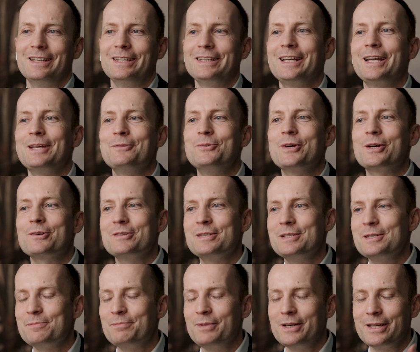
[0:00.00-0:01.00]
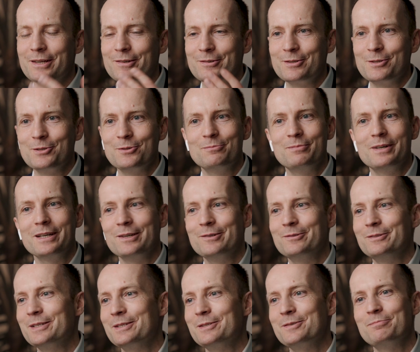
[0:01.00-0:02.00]
And again, we are inspired, by
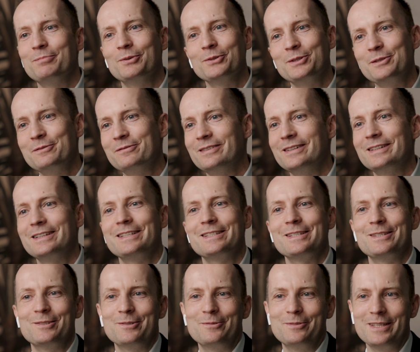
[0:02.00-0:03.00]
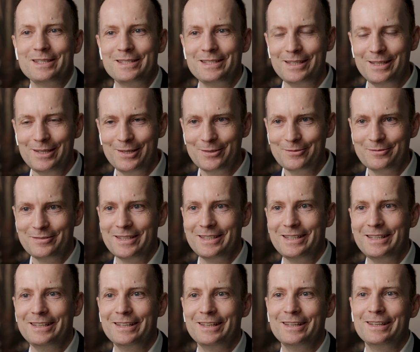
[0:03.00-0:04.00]
all the Spotifys and all the Silicon Valley